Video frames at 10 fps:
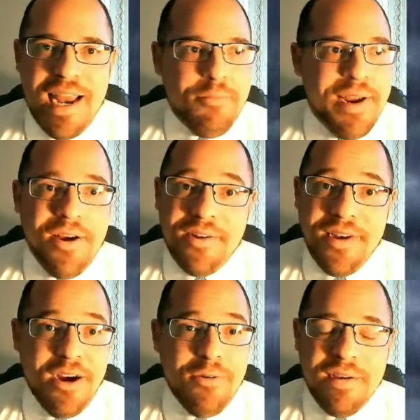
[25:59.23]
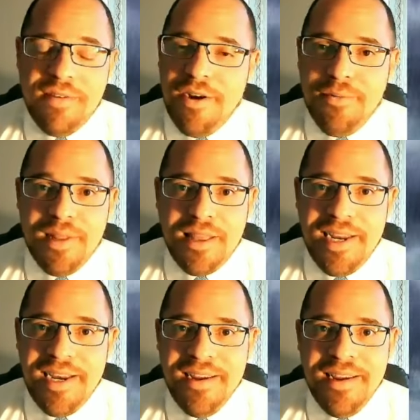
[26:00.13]
and we all know we know with
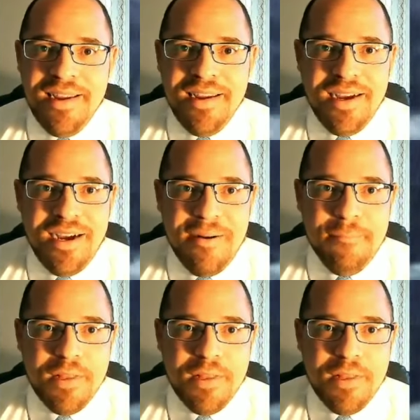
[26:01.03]
the um,